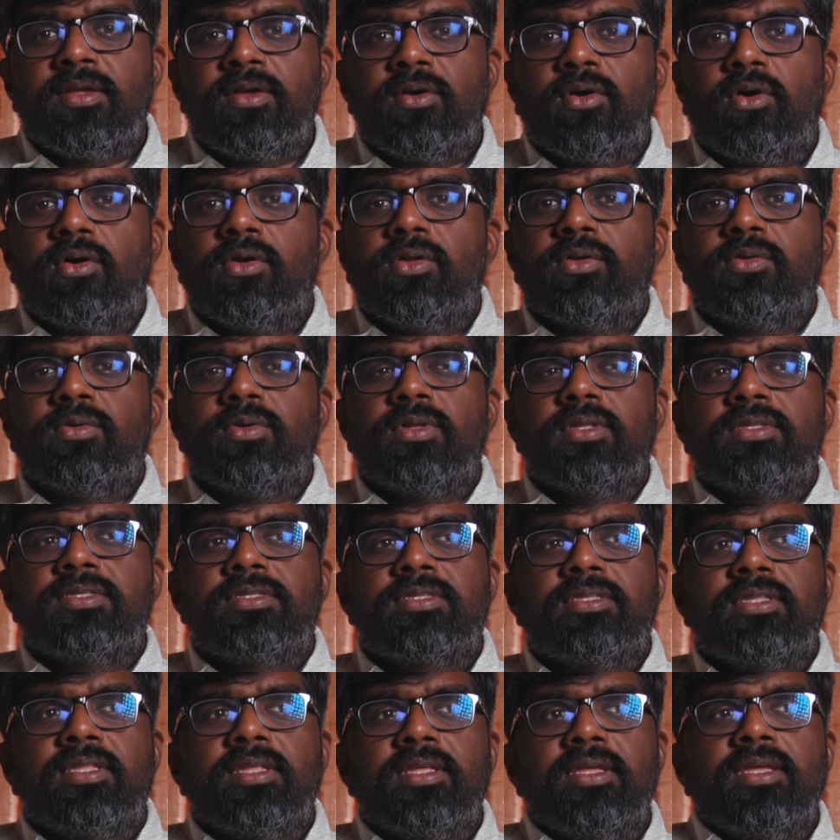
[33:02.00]
or you know
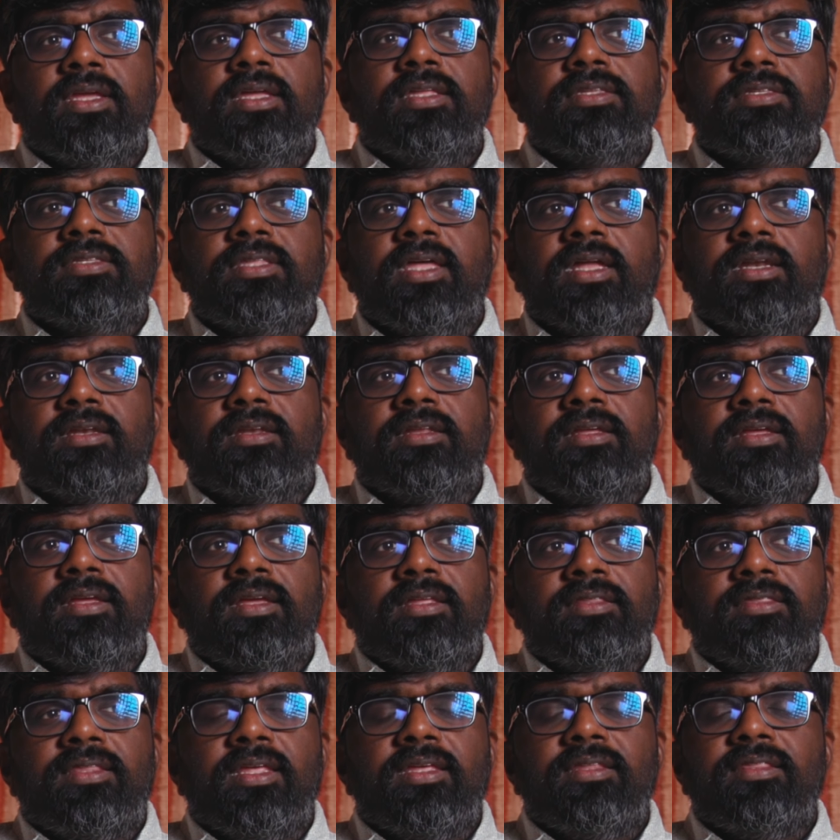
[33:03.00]
it's it's that
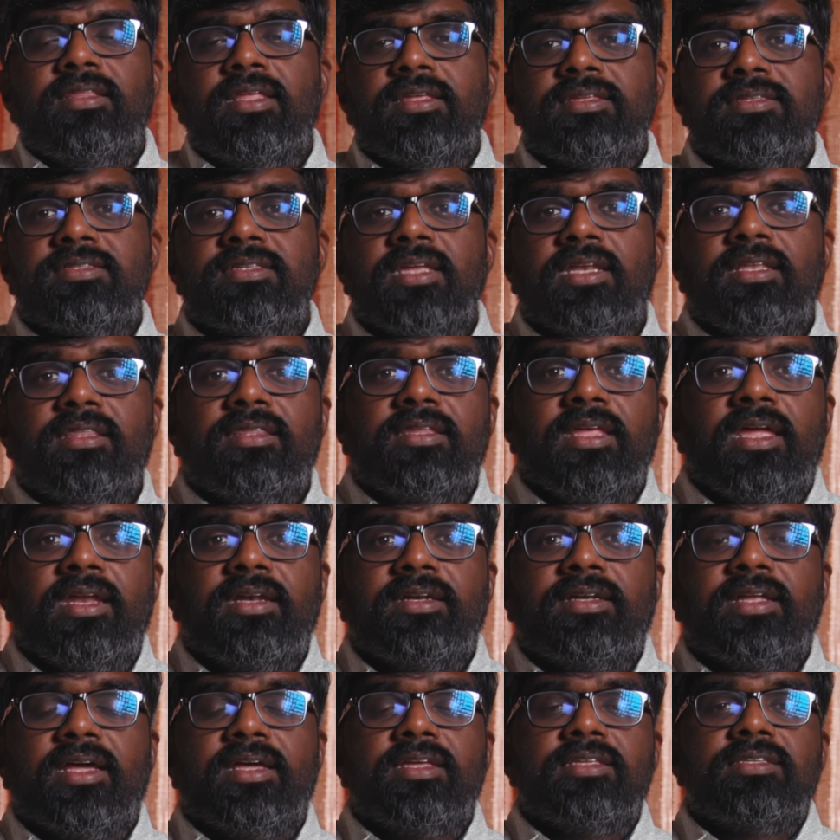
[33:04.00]
thing they set the
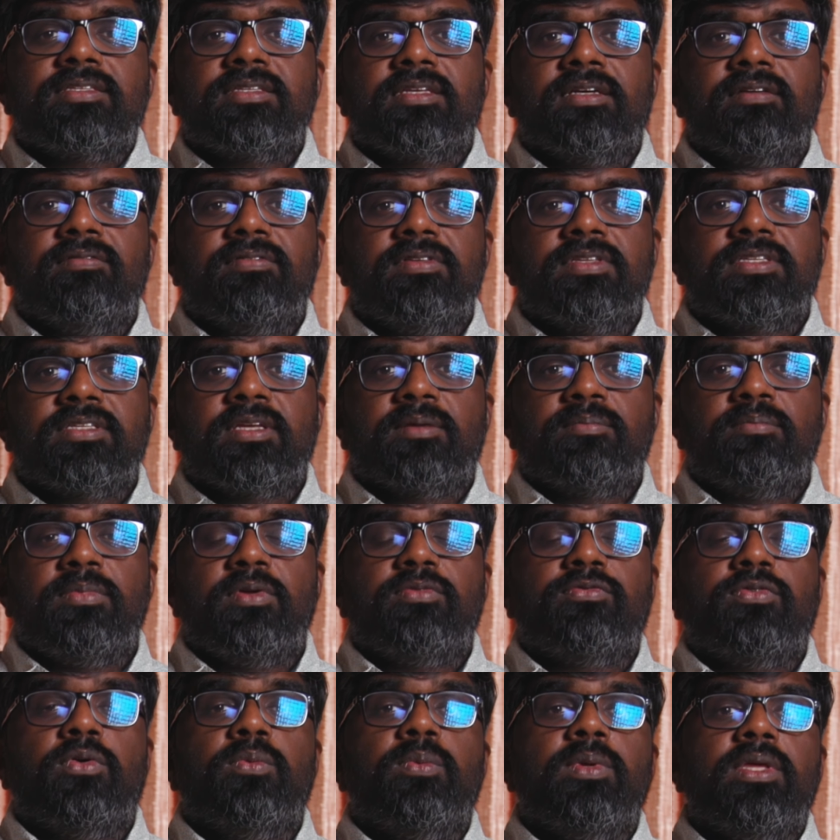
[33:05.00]
entire service up
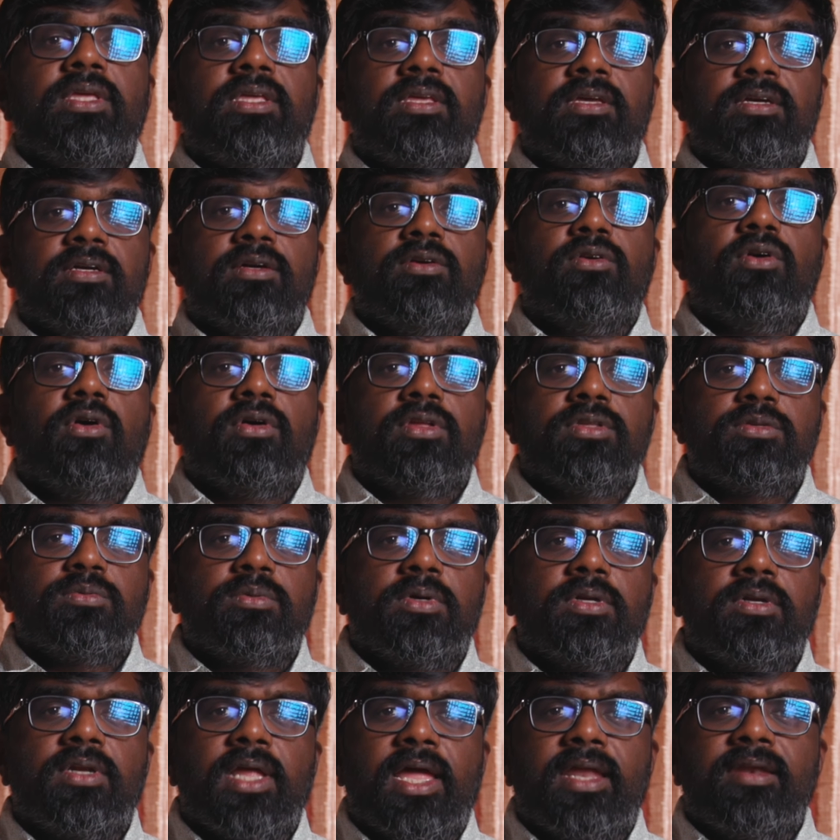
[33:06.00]
before we hear god's
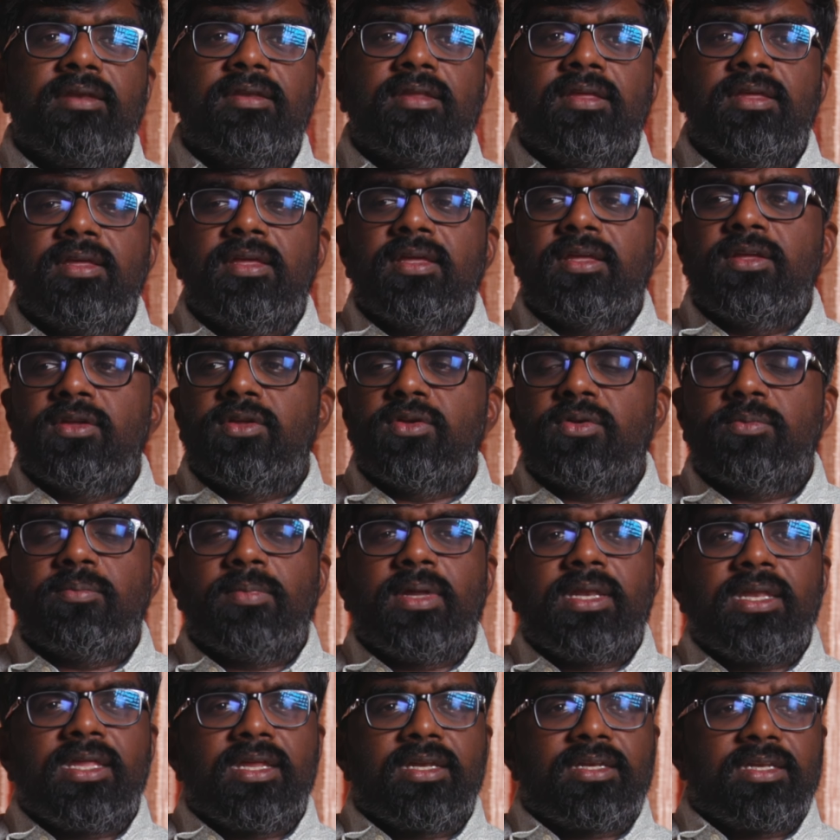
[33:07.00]
word and you know
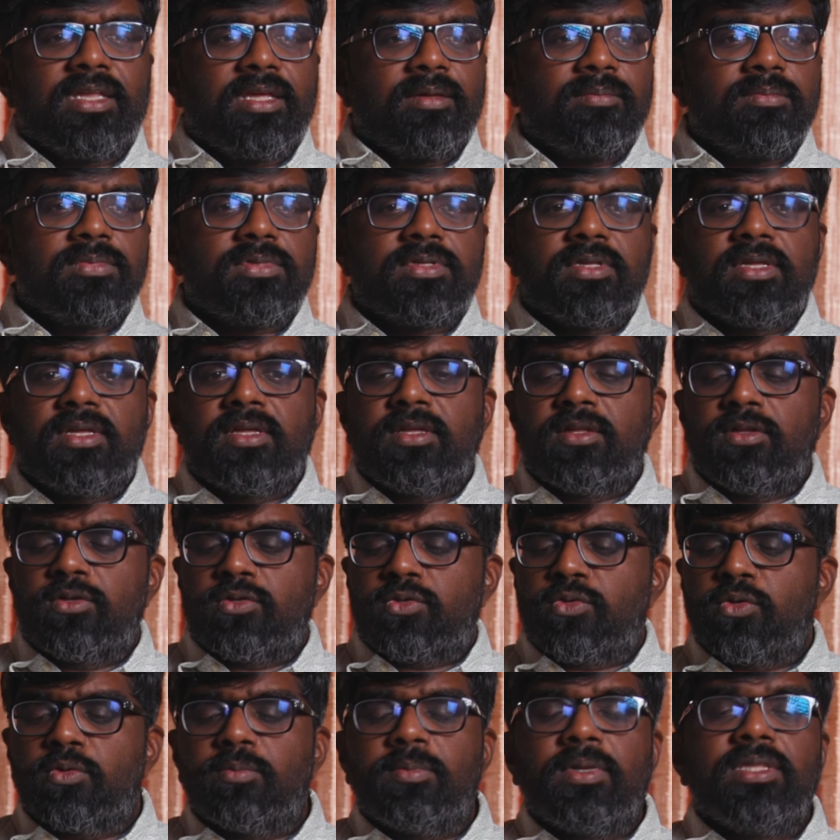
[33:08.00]
many times
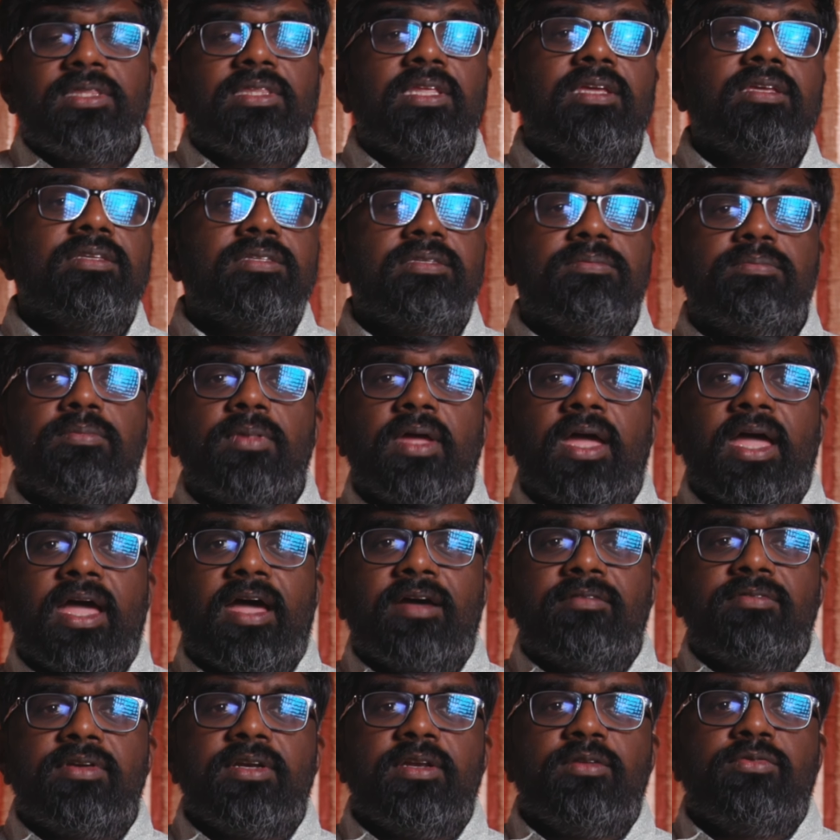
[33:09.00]
so many things
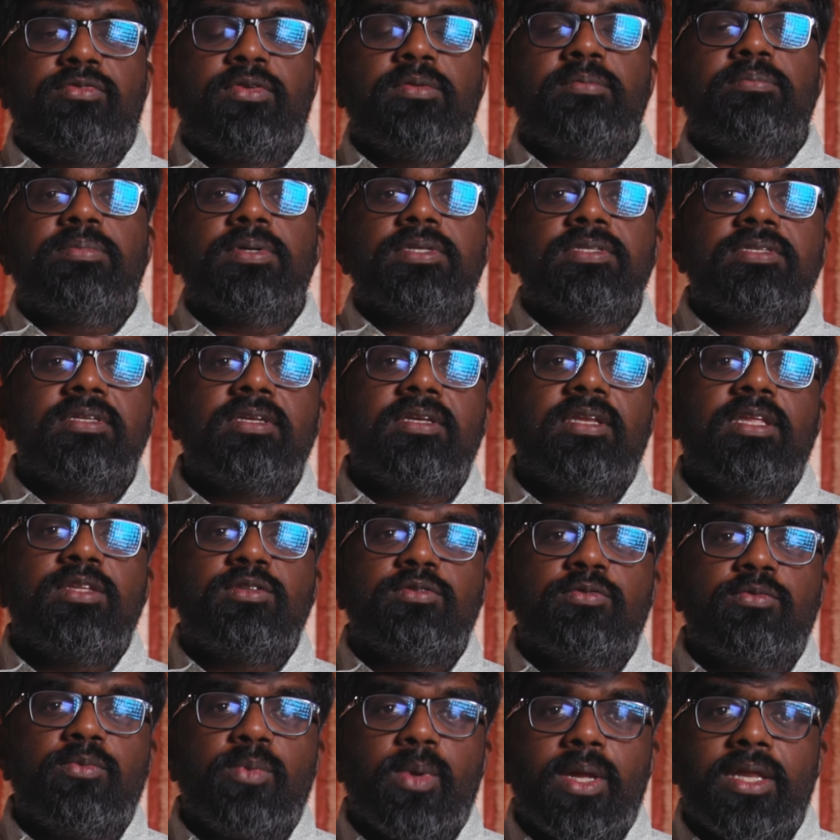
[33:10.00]
have a different percentage
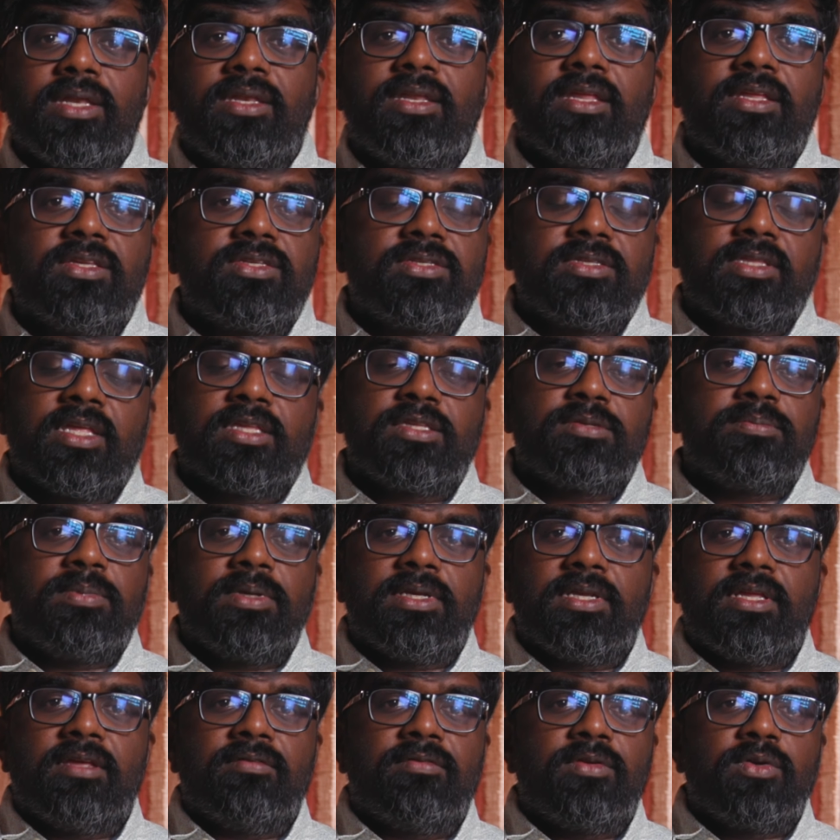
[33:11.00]
of weightage that's
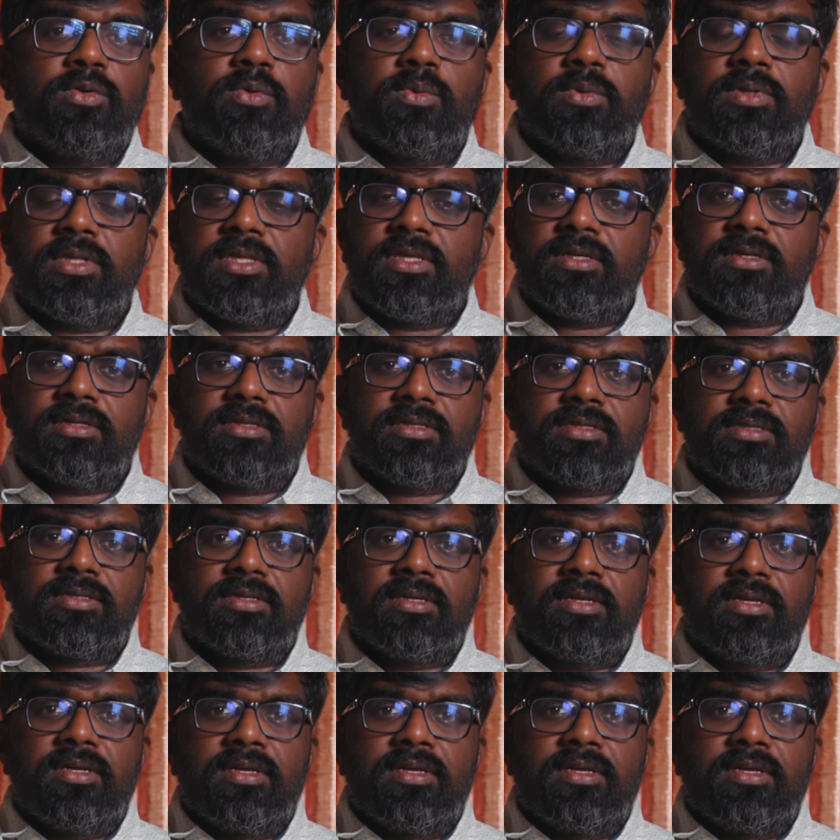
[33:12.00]
been given over the years